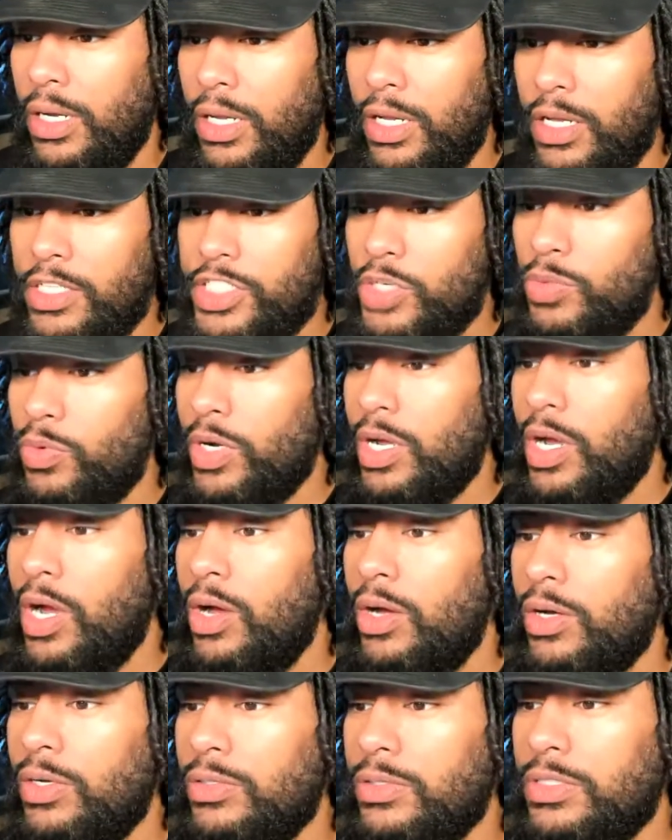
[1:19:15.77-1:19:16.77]
She
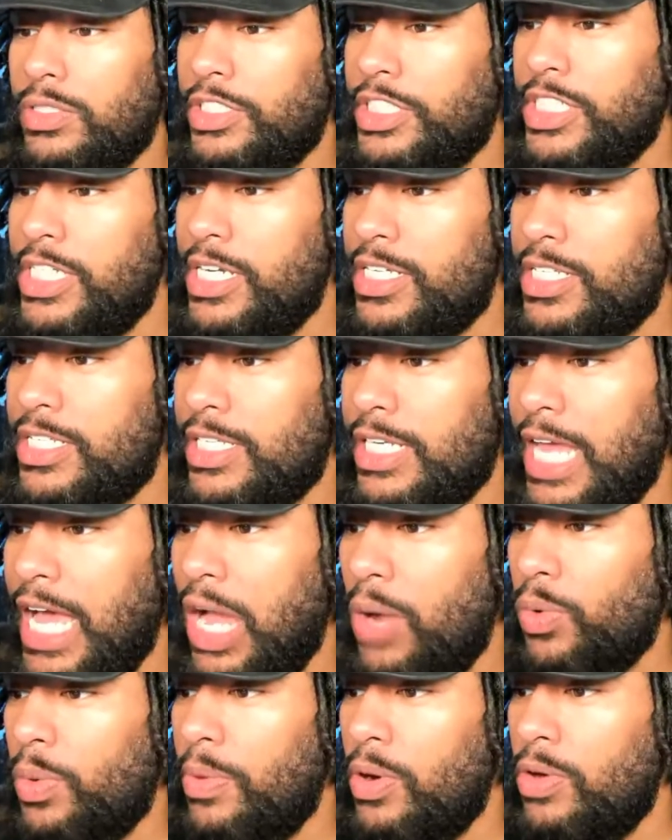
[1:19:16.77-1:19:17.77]
recalled she and Sly
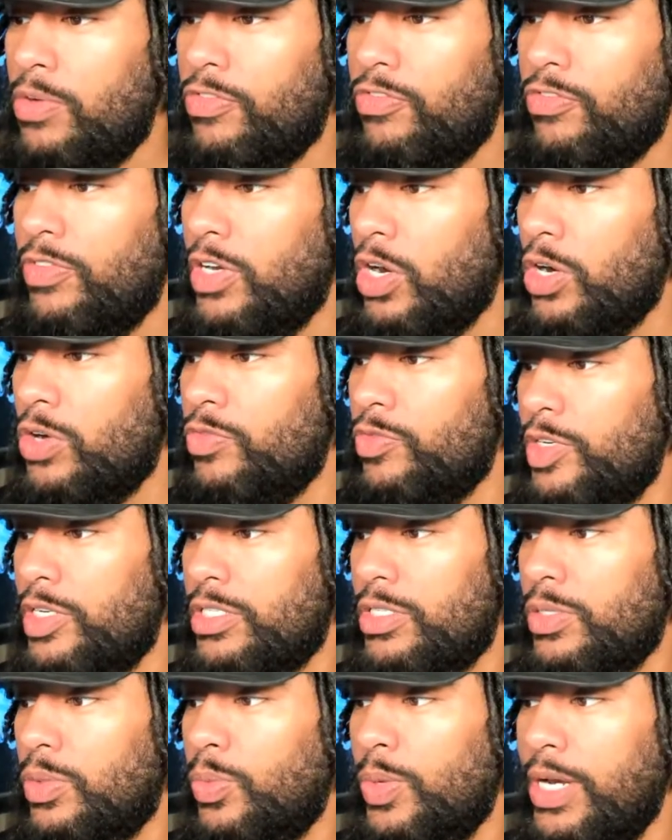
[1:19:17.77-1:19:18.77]
were both
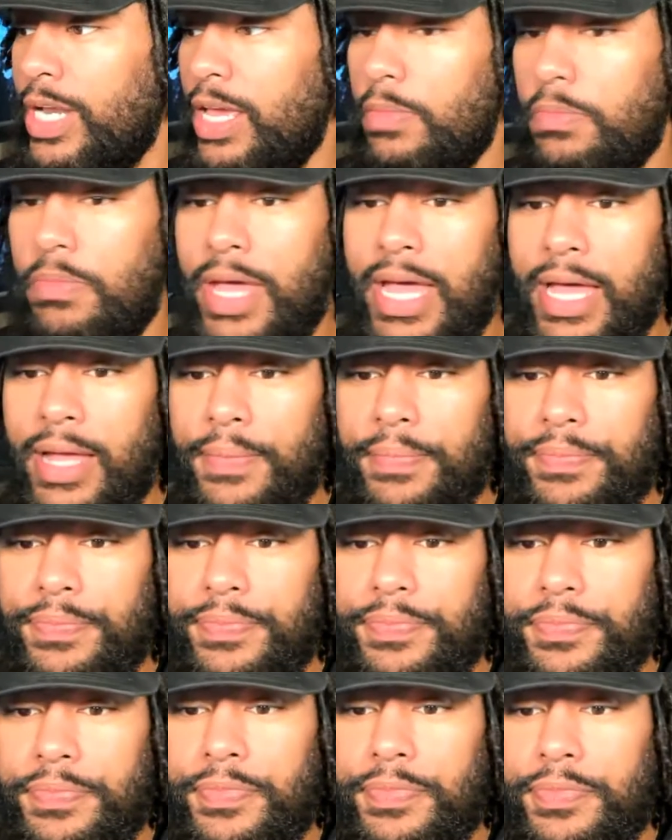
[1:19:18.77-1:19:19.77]
nervous when they met.
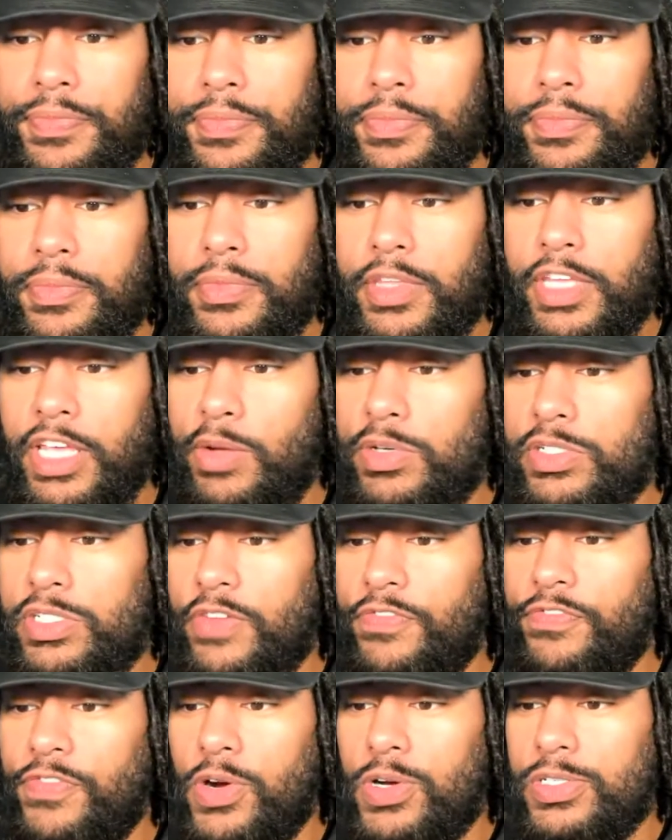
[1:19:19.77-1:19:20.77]
It was her
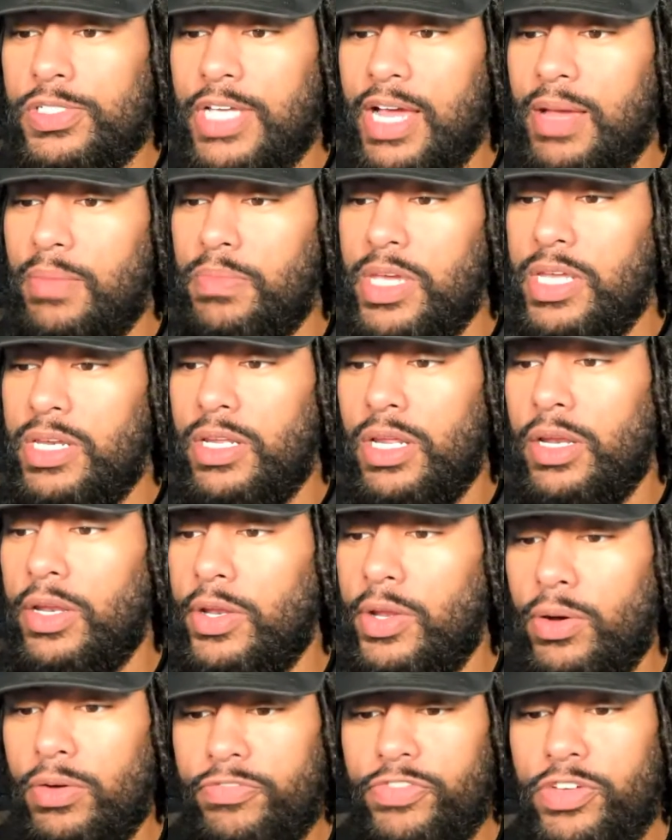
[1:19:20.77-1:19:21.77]
first time meeting an
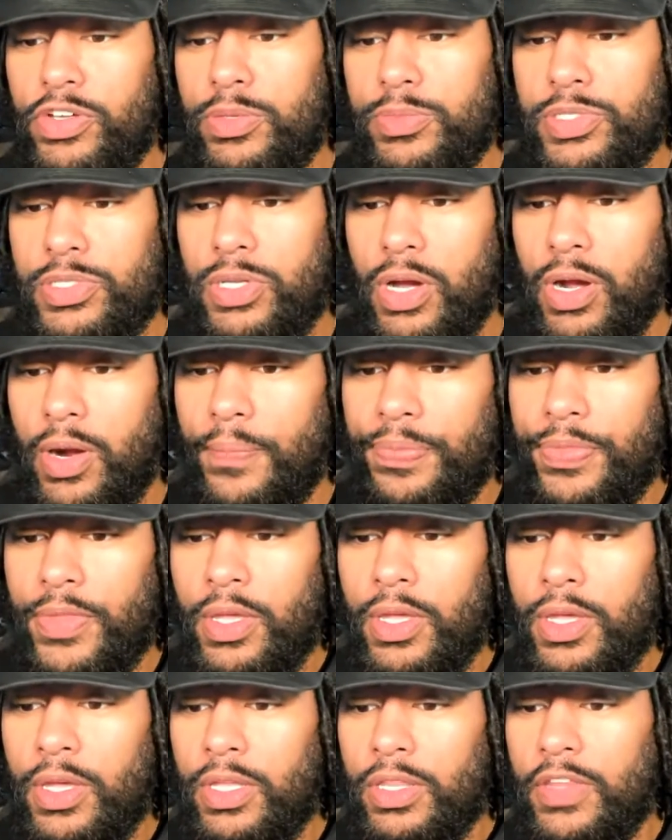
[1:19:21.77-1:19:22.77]
adult film star.
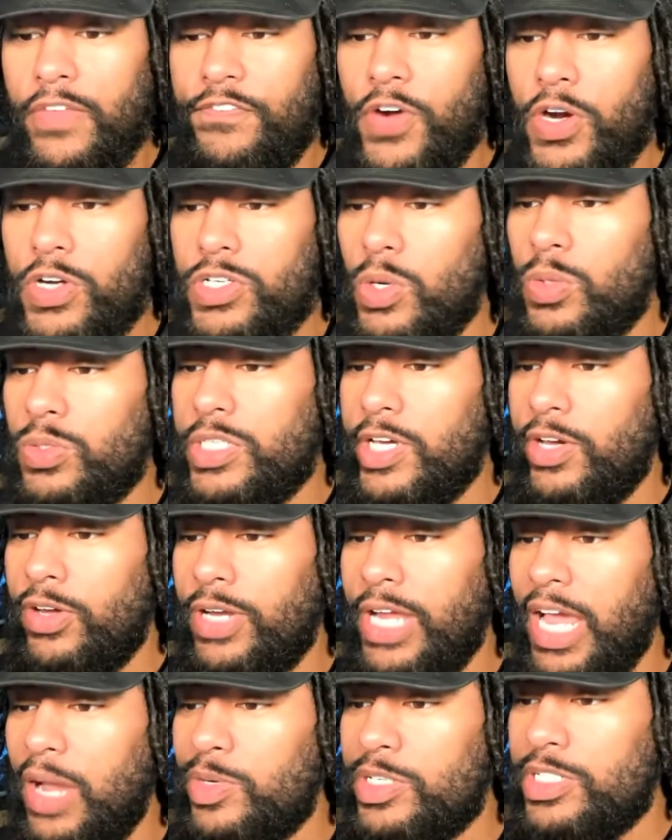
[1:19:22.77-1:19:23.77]
The first hotel
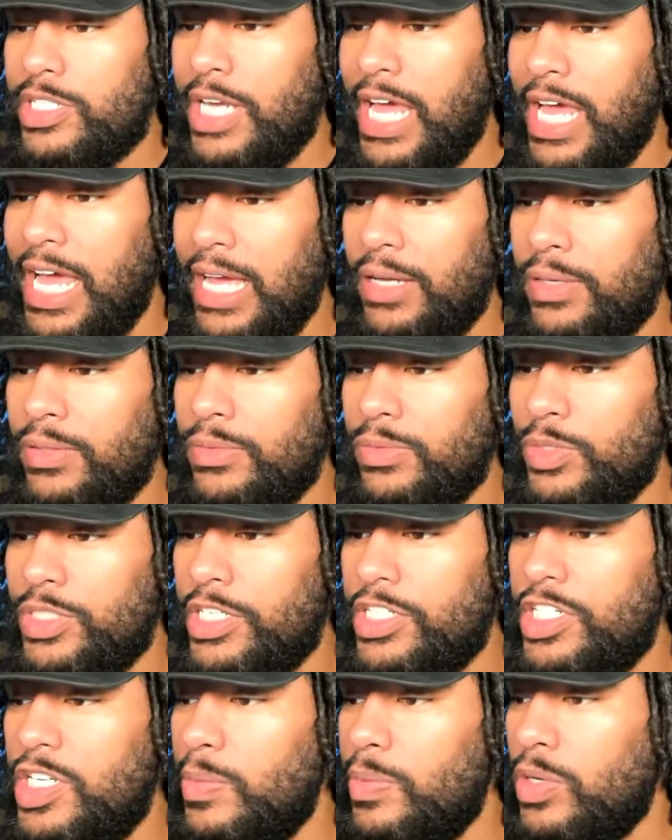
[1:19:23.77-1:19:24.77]
night with Sly was a
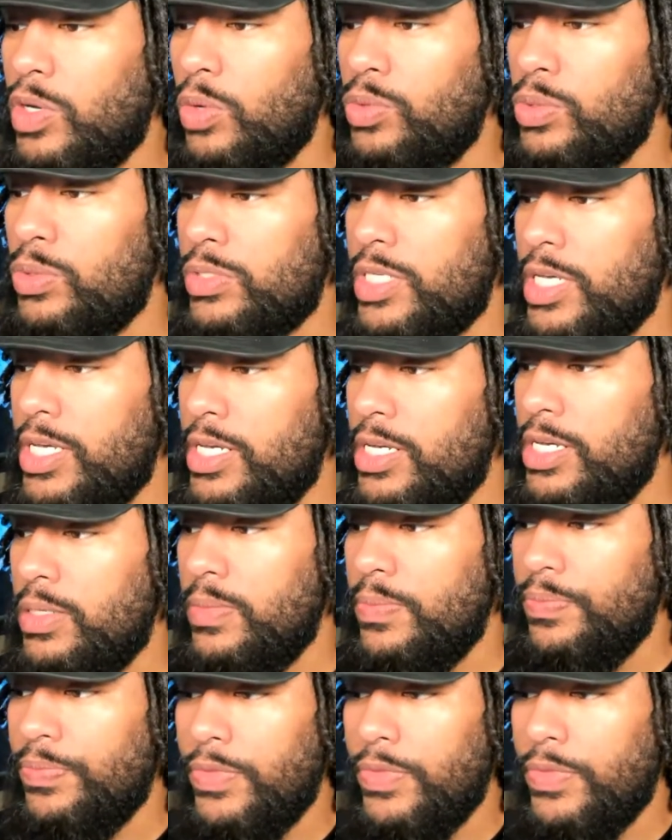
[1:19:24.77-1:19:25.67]
typical routine.